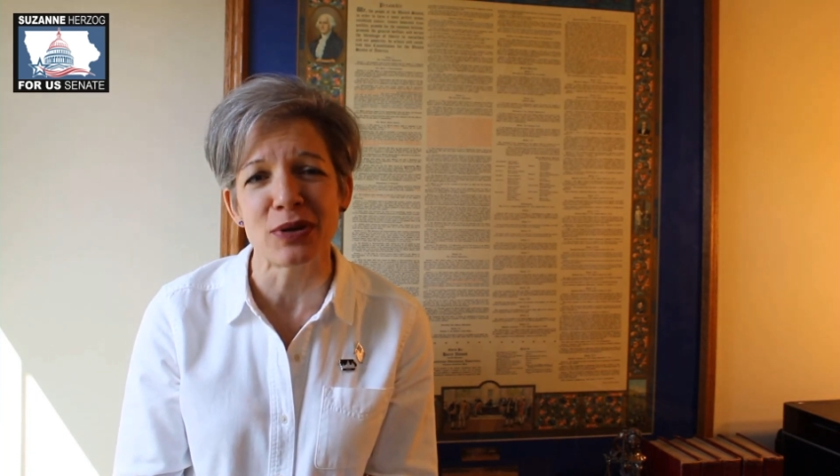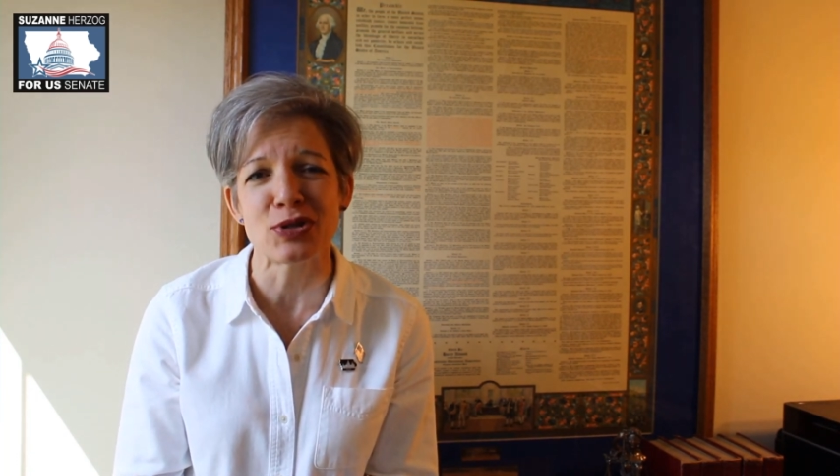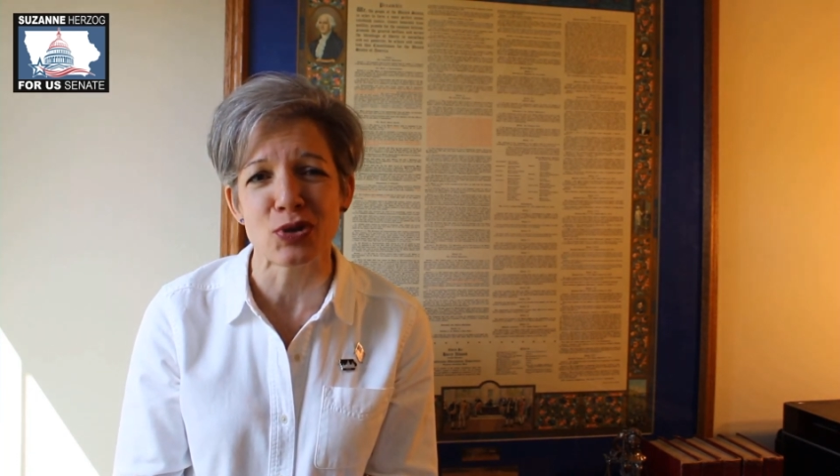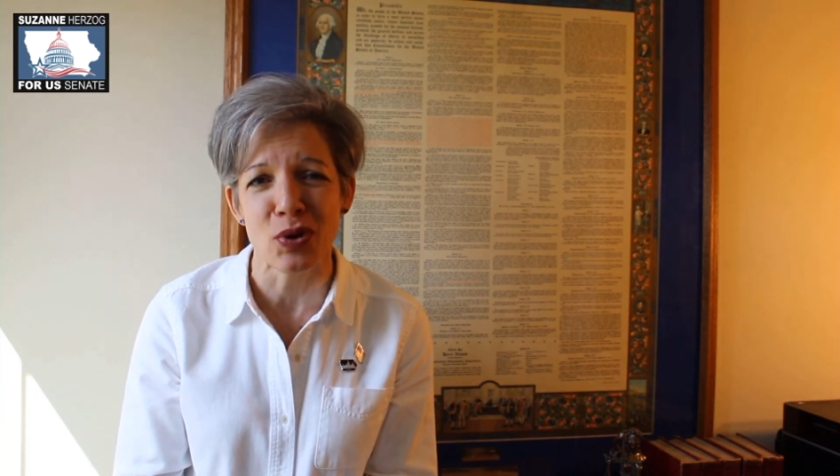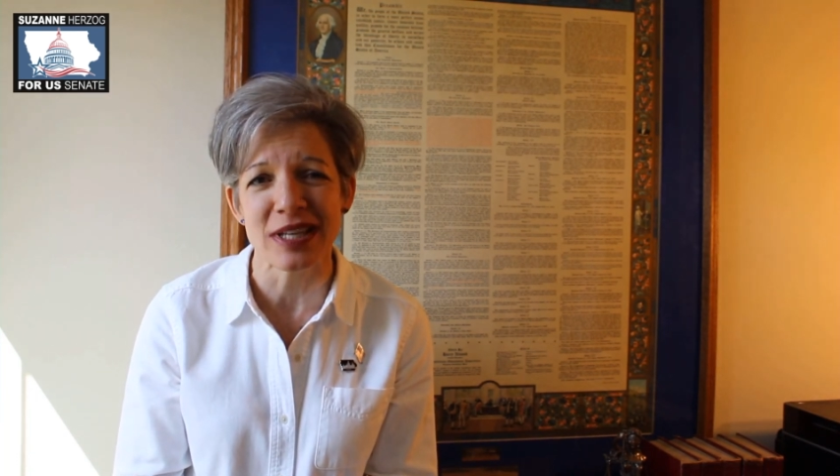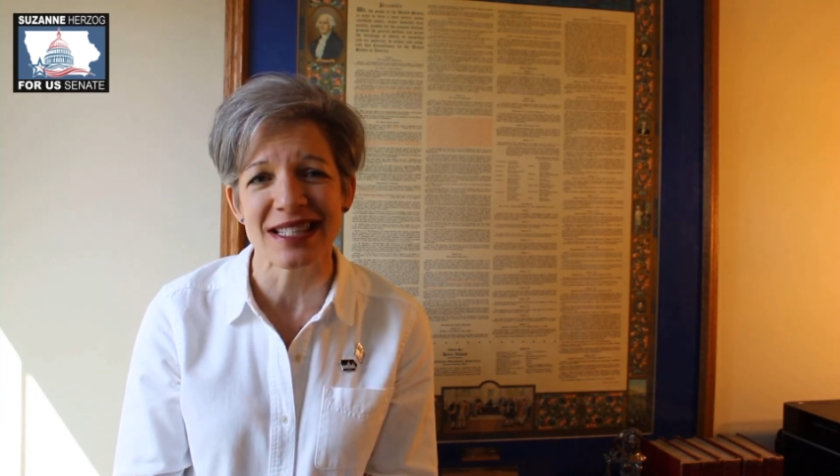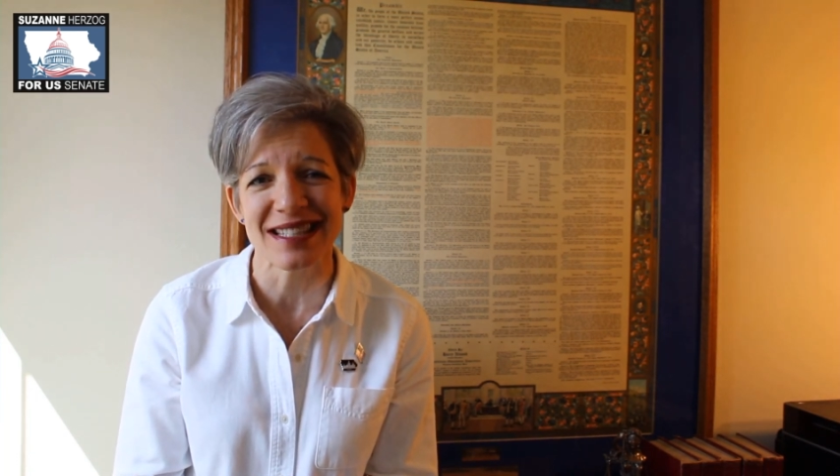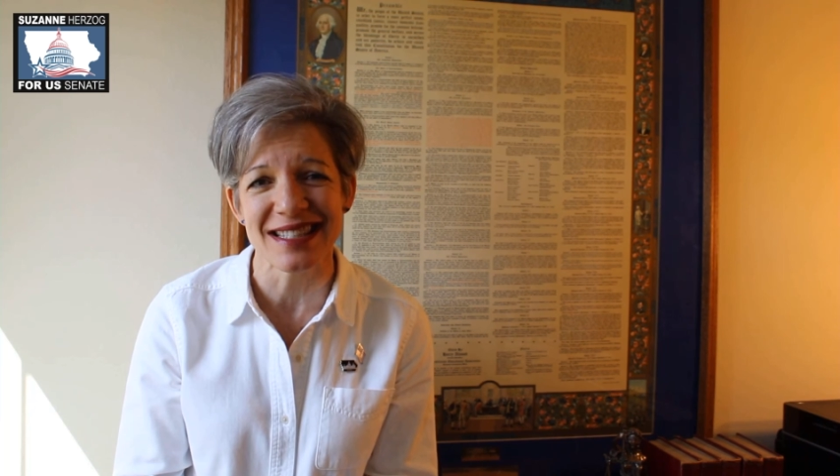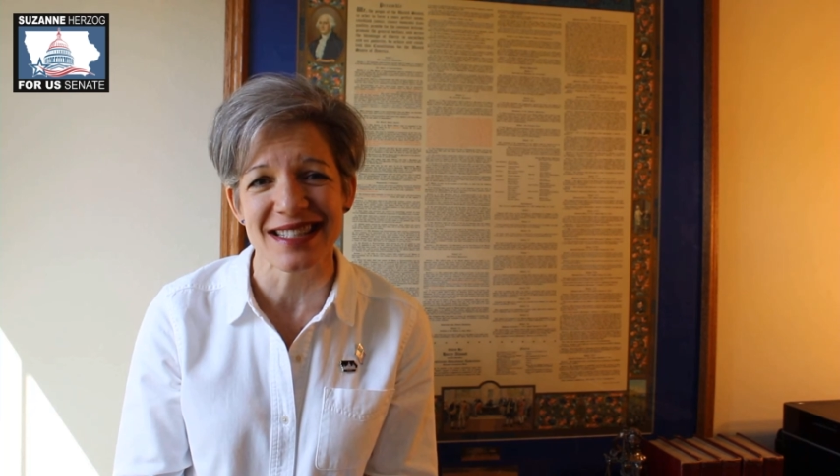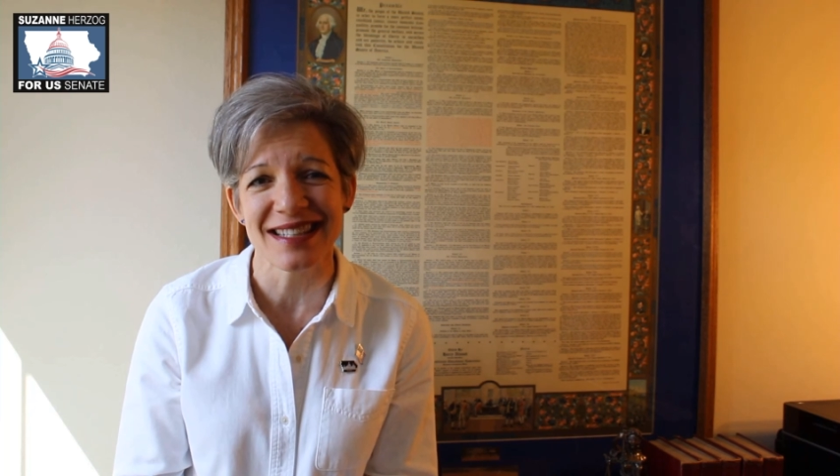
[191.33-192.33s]

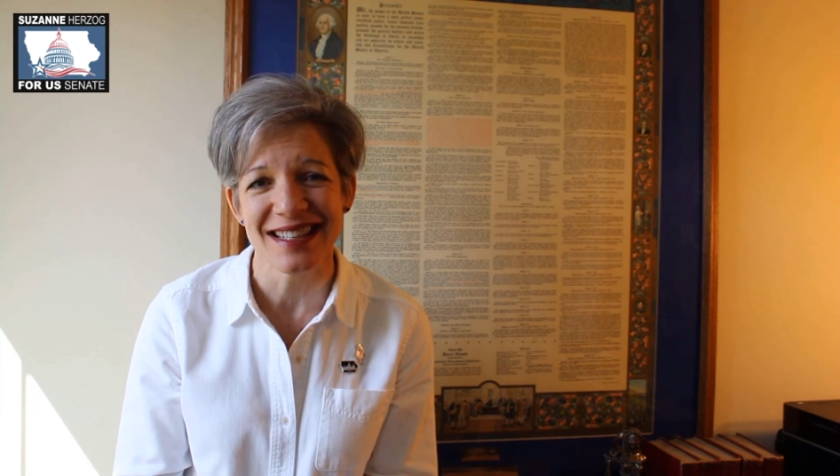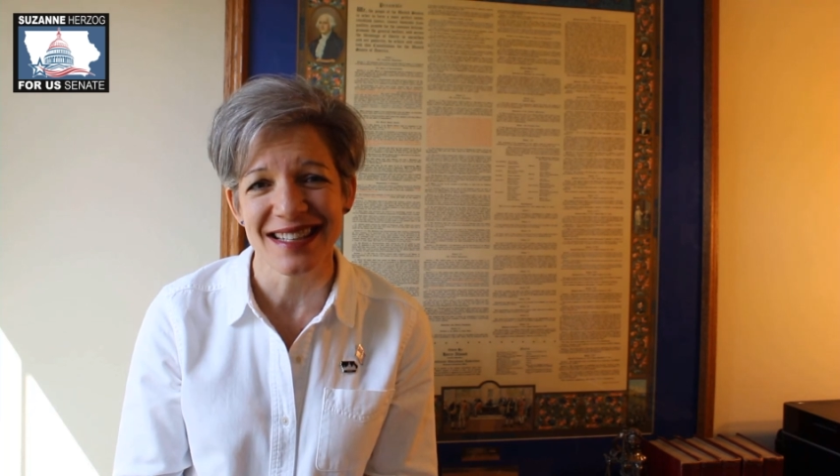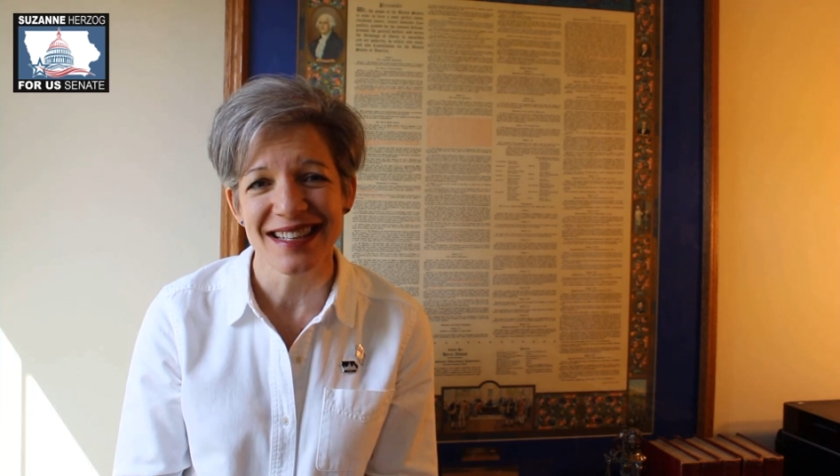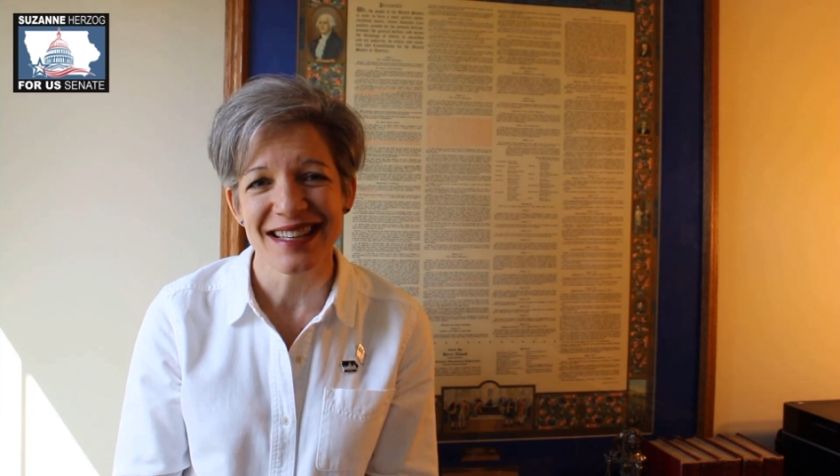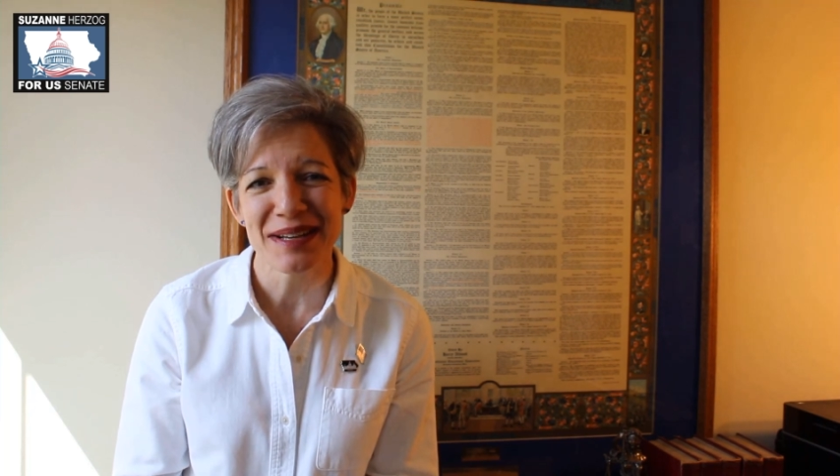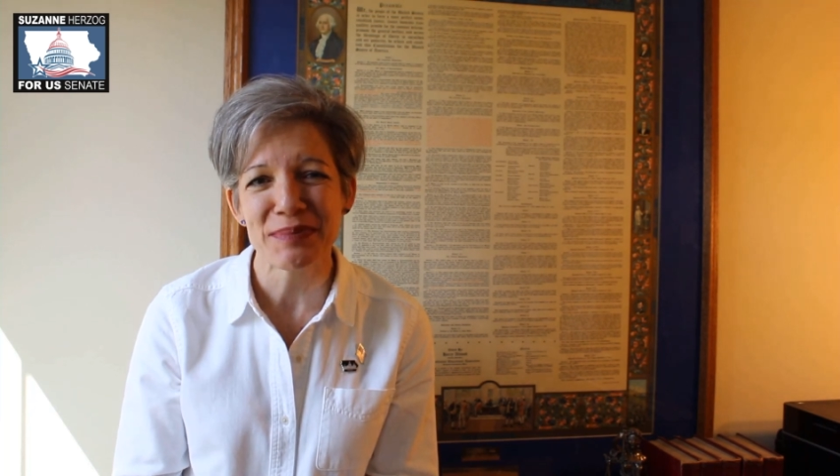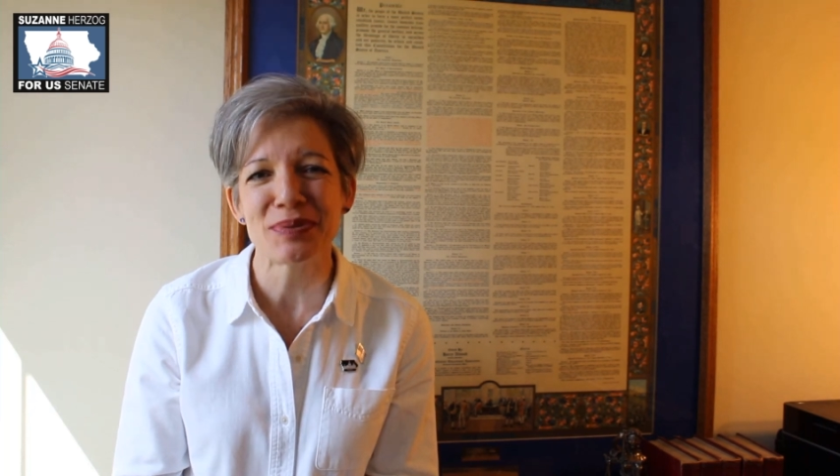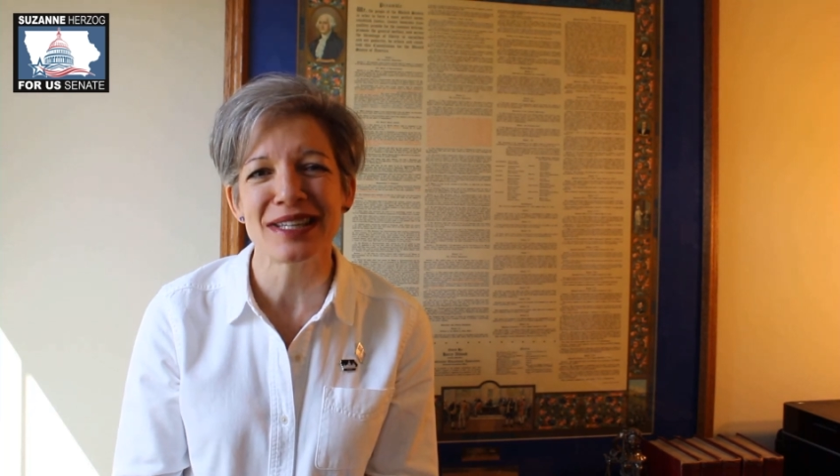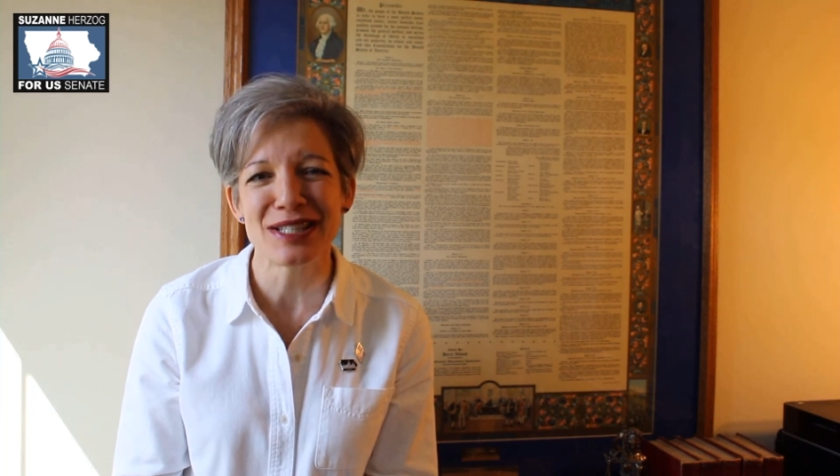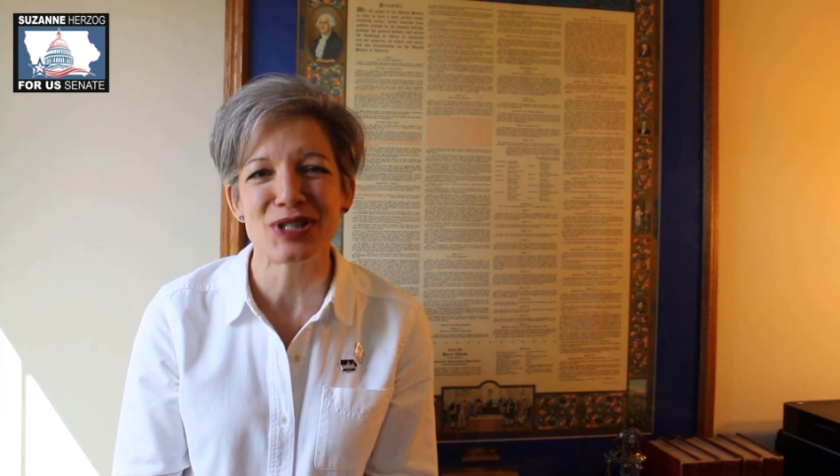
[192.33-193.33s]
choices.
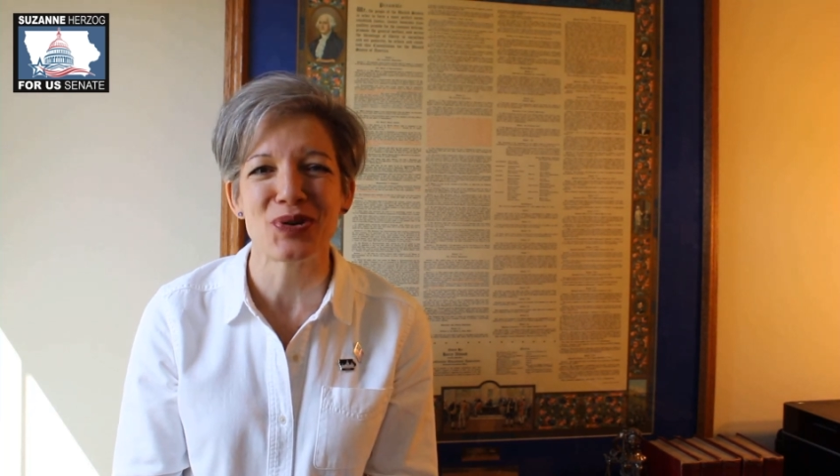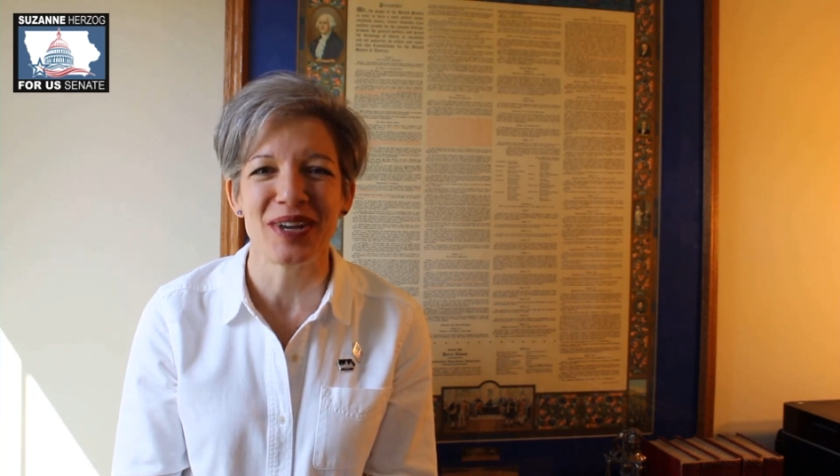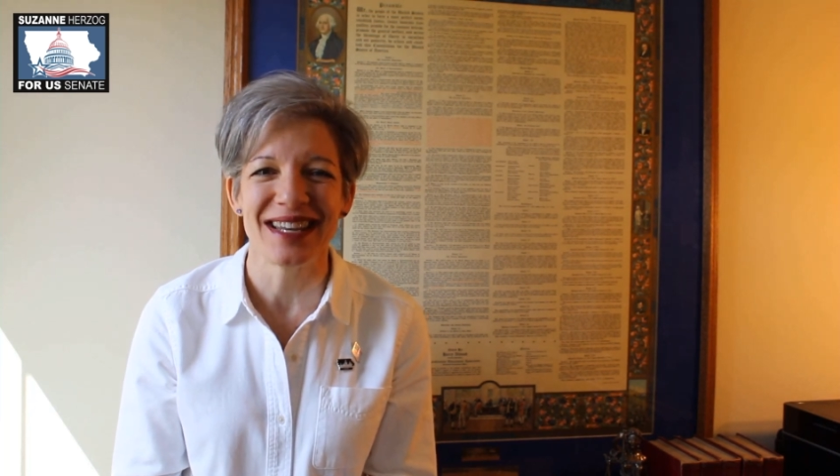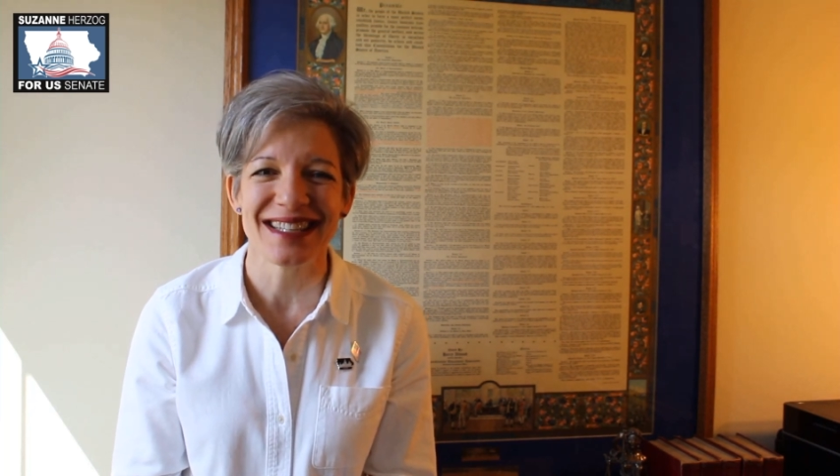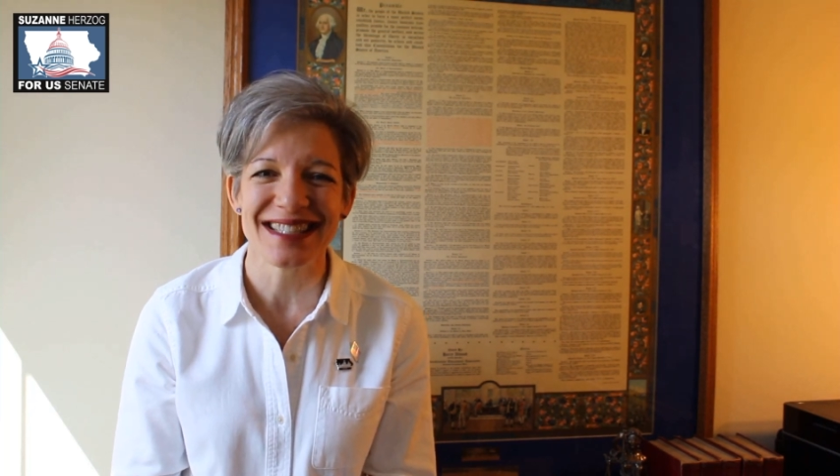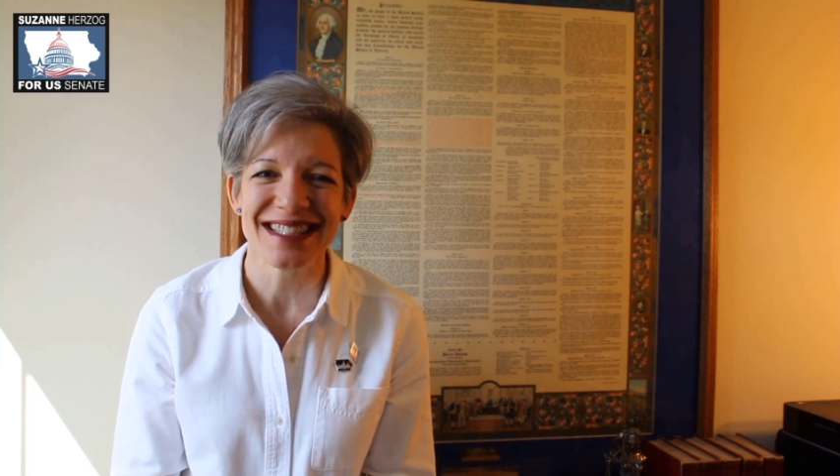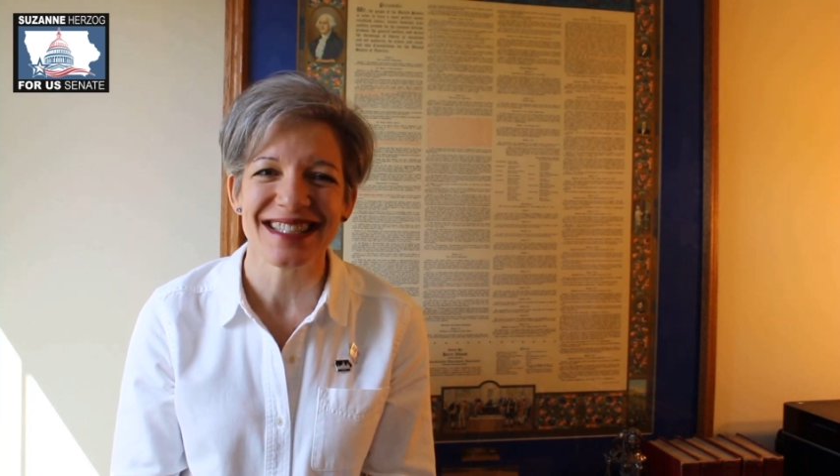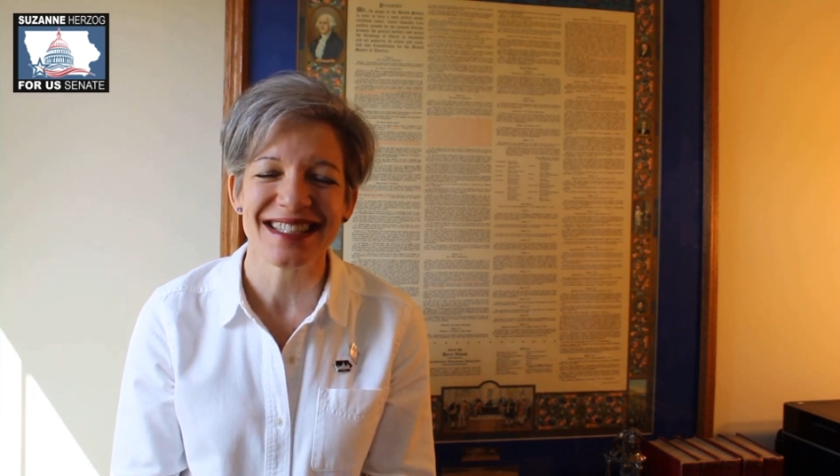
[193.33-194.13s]
Please join us.